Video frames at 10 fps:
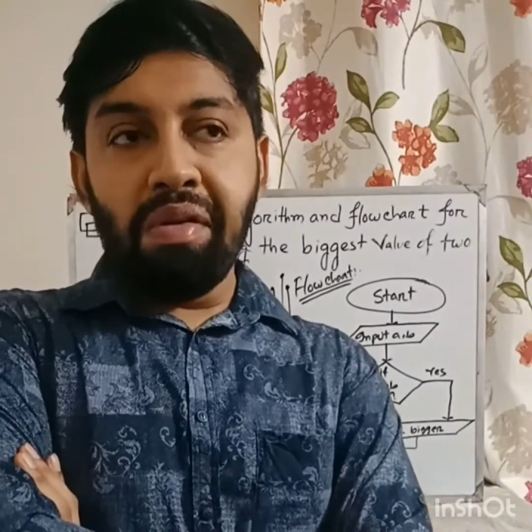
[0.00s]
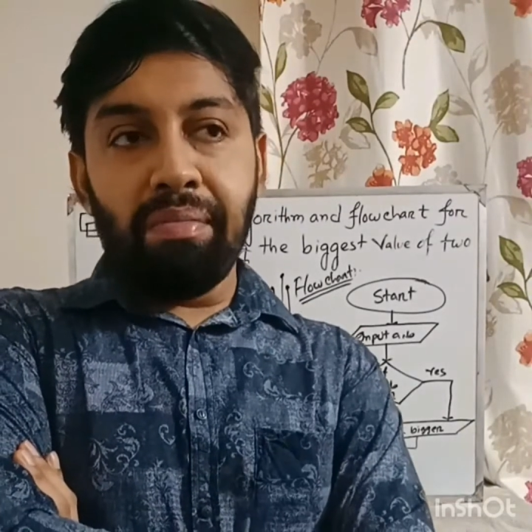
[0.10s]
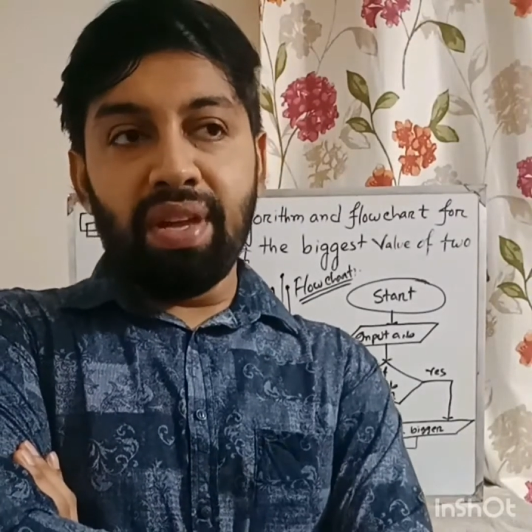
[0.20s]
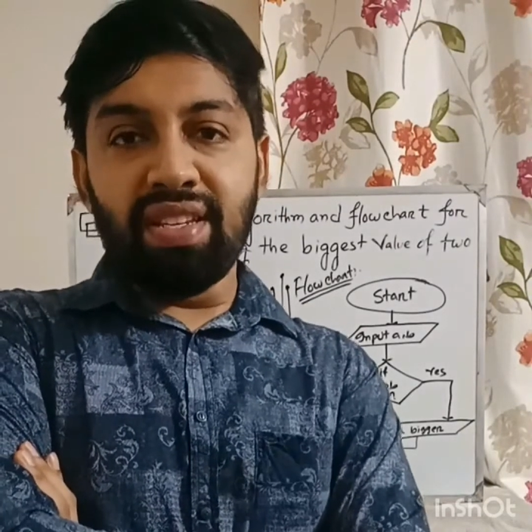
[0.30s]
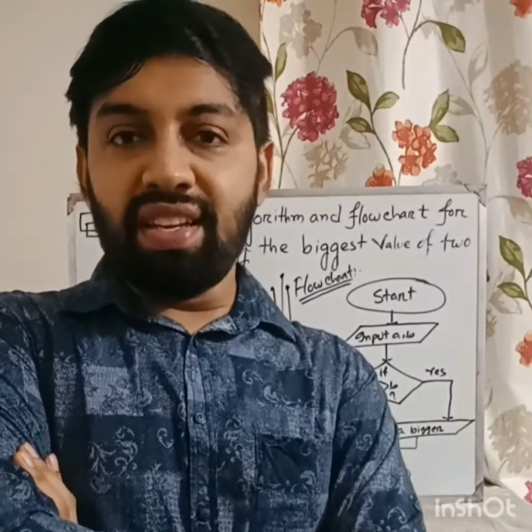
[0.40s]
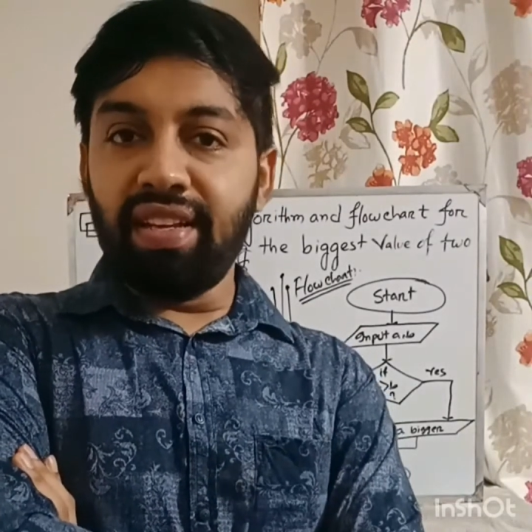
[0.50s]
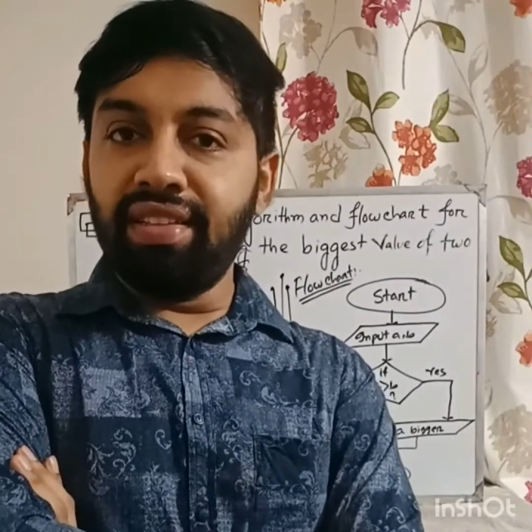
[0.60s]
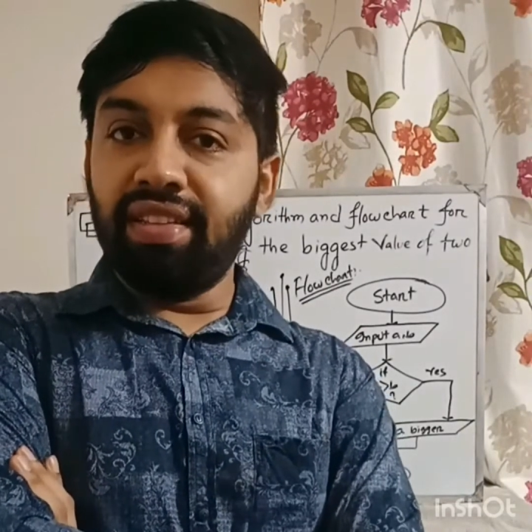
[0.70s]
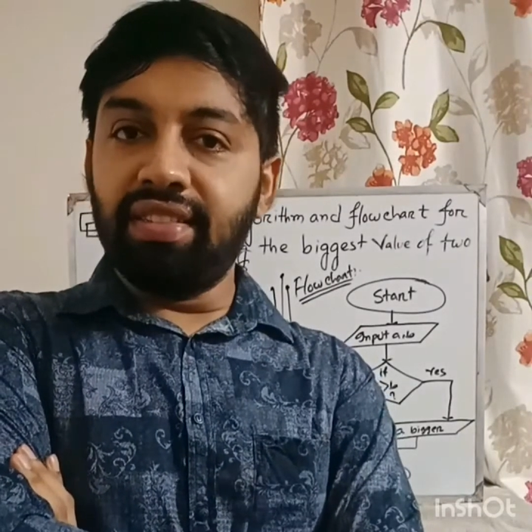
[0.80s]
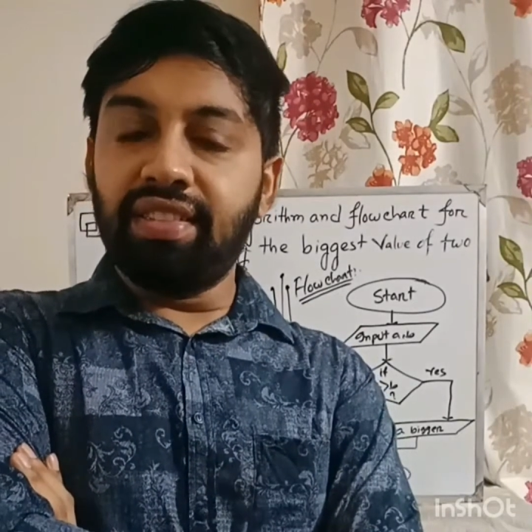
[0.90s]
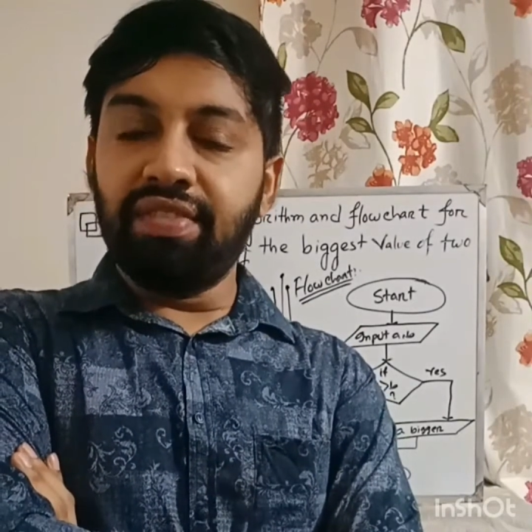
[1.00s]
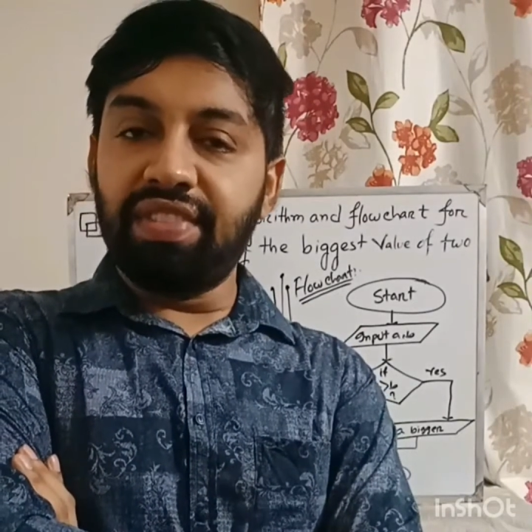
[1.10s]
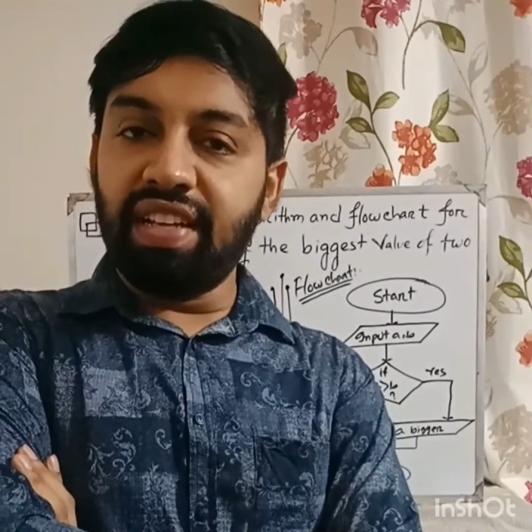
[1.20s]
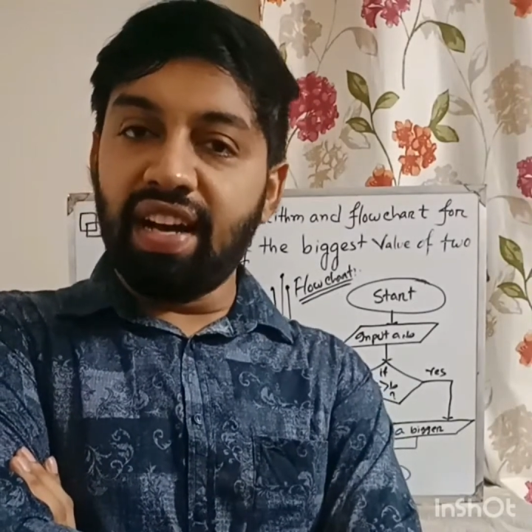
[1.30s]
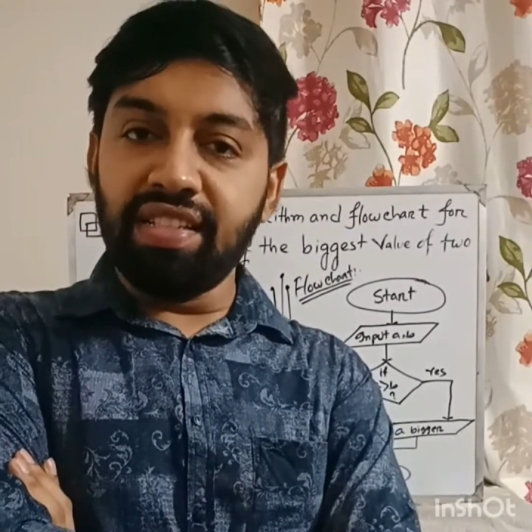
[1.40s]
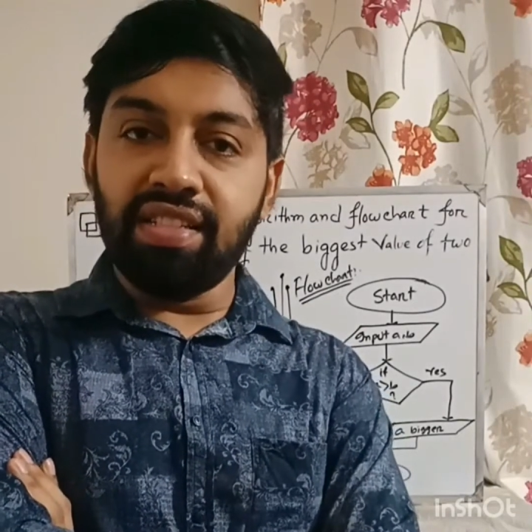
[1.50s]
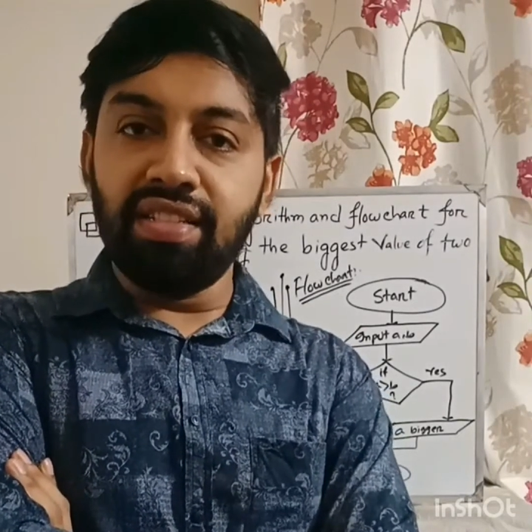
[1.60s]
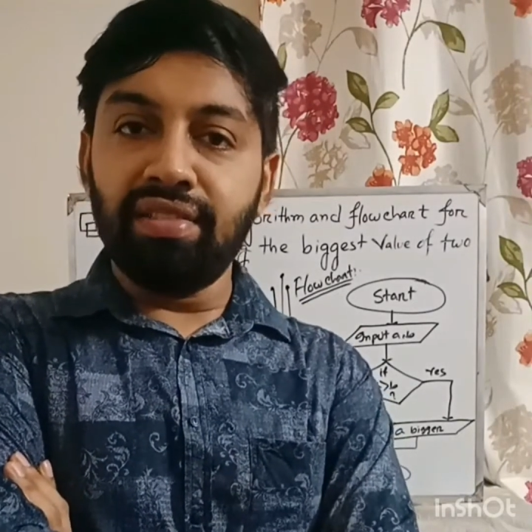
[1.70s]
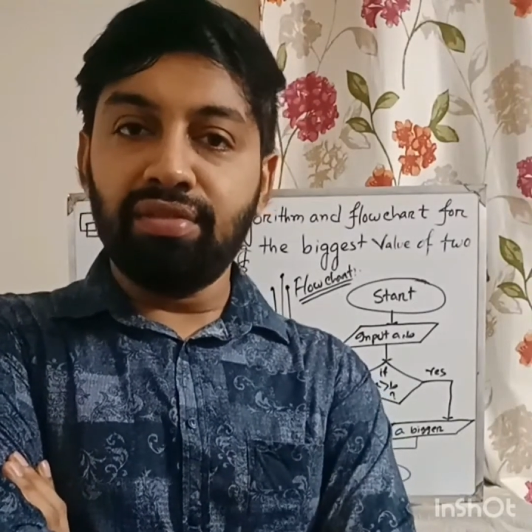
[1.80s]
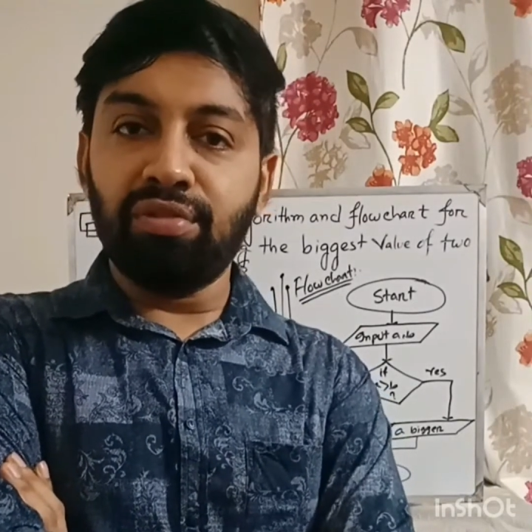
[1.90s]
maintain this safety
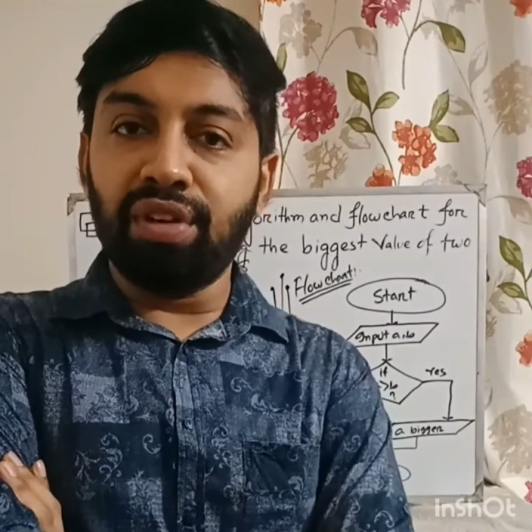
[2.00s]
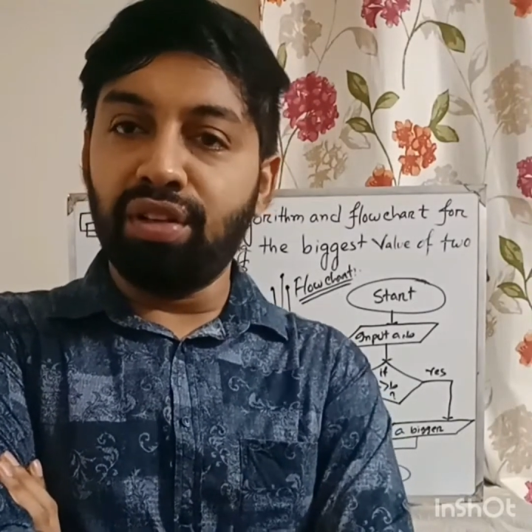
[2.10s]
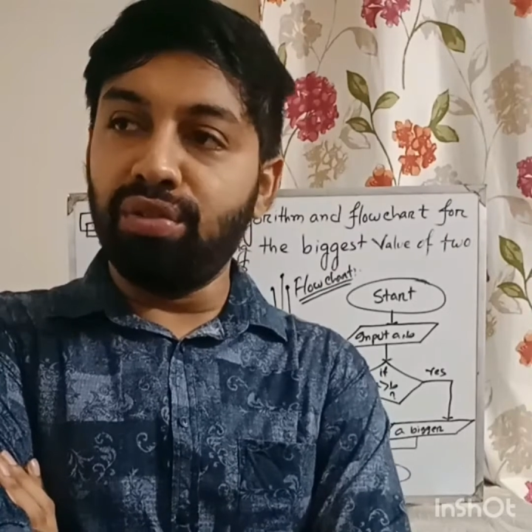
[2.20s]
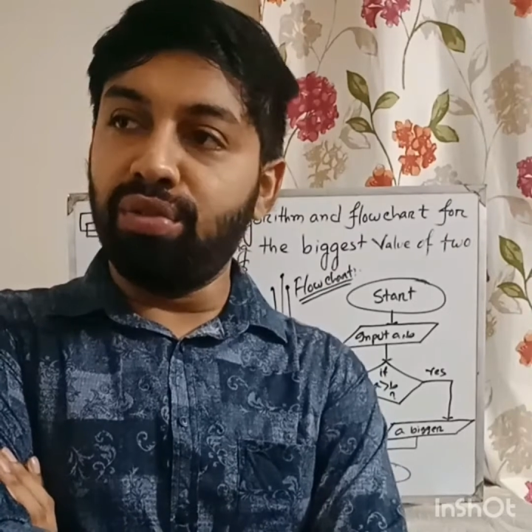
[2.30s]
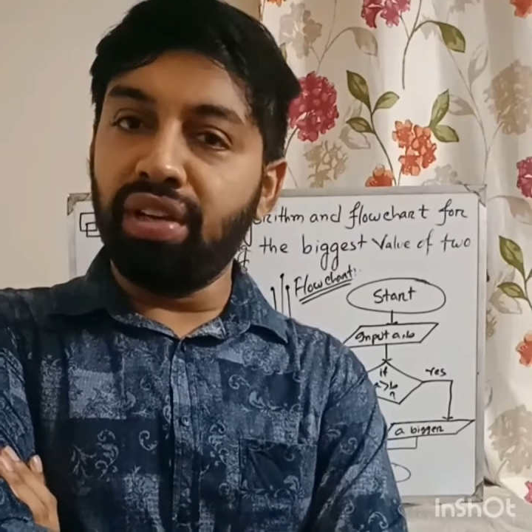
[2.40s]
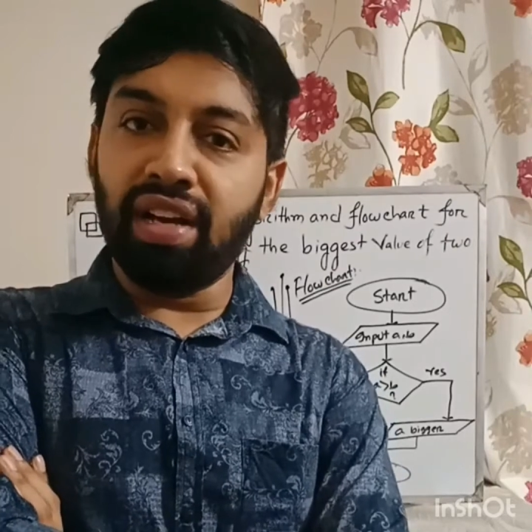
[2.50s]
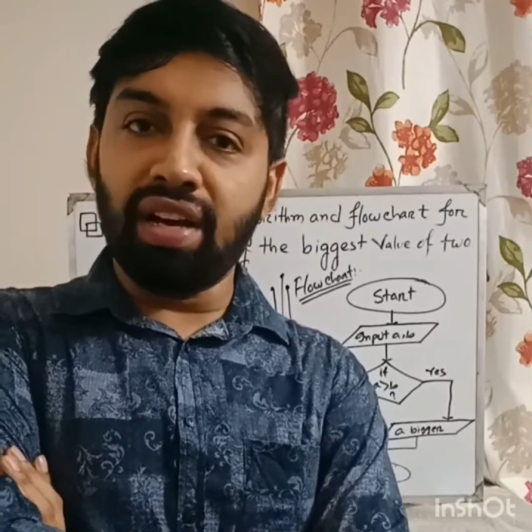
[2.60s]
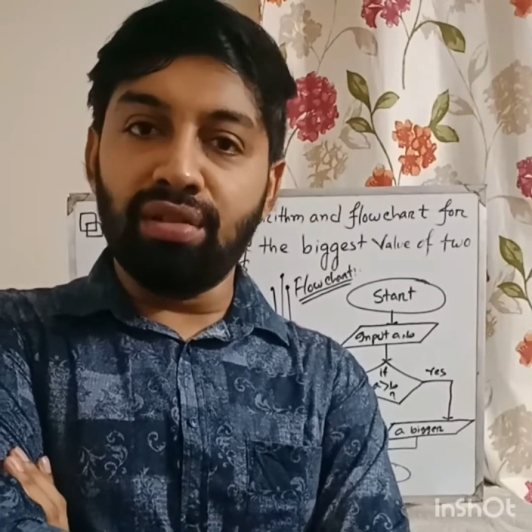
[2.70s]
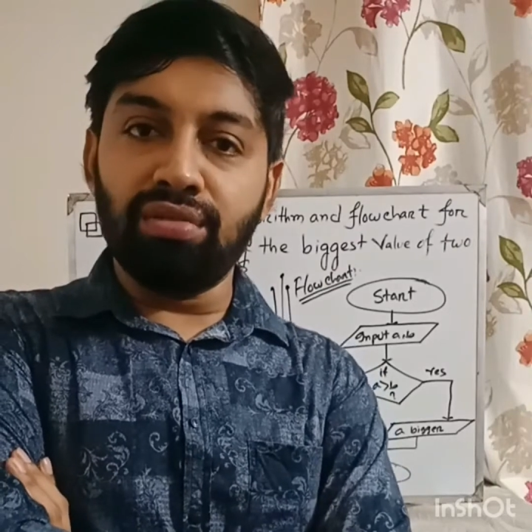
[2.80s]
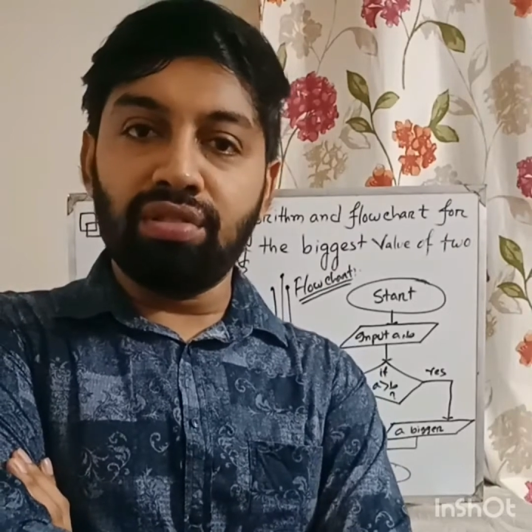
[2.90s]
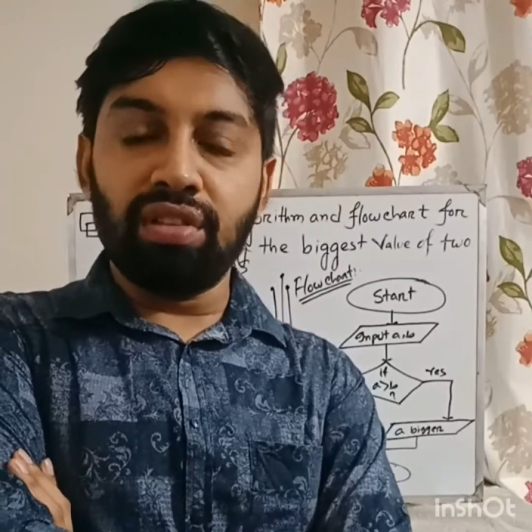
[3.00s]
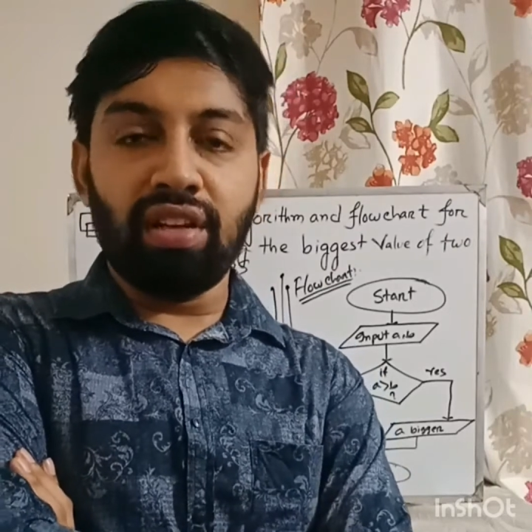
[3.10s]
hygiene when you're going out